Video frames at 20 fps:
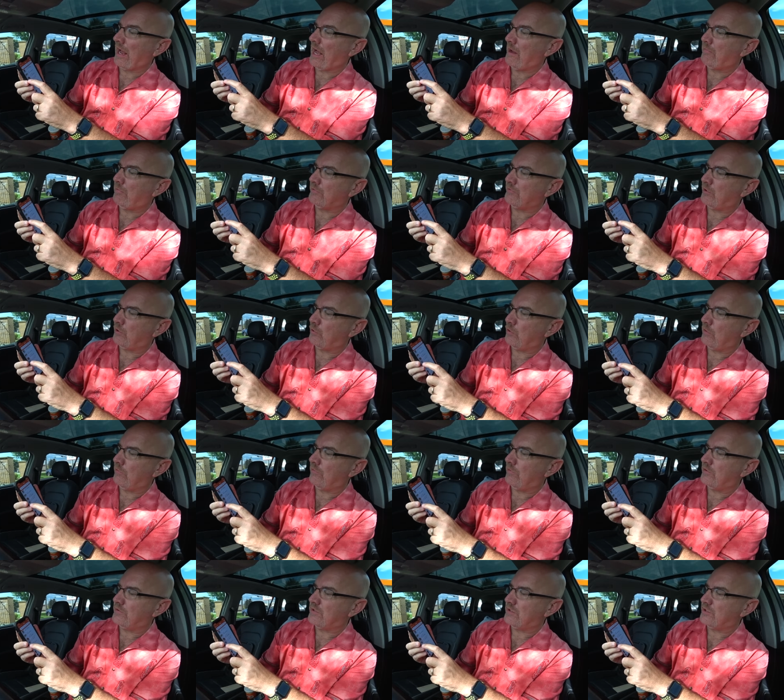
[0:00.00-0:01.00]
apple
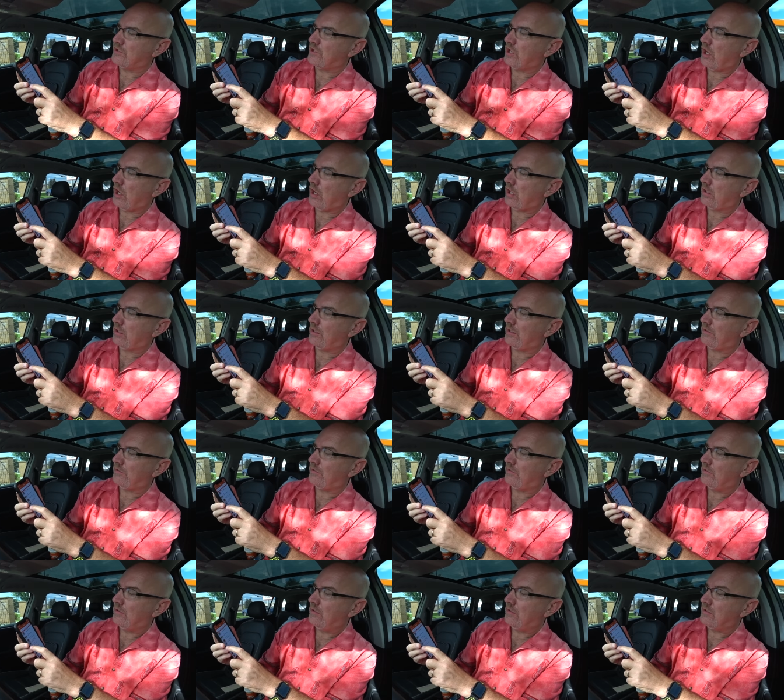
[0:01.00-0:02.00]
turnovers and chocolate,